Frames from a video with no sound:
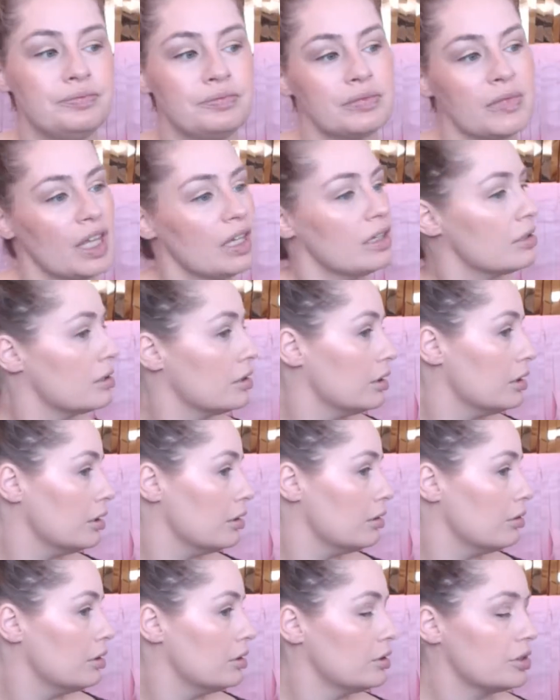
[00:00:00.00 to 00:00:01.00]

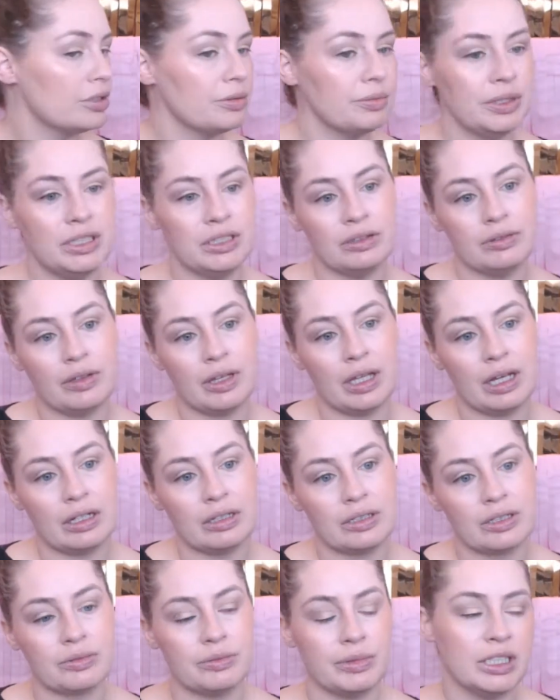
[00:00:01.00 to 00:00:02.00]
So, should we do that?
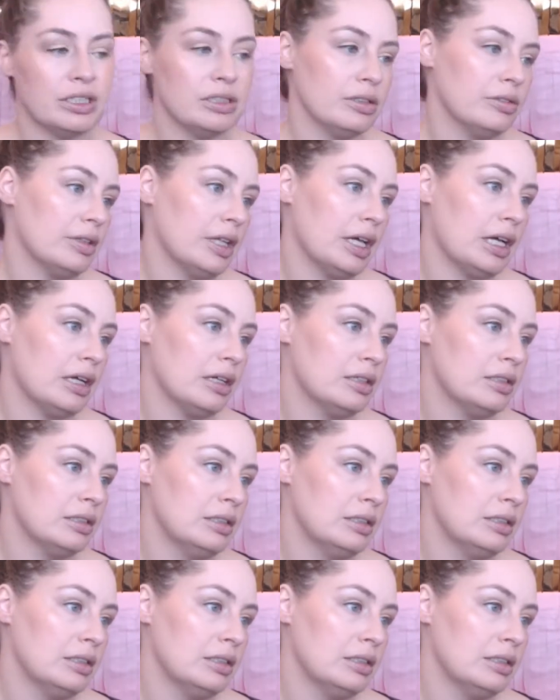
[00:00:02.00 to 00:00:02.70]
Should we do that?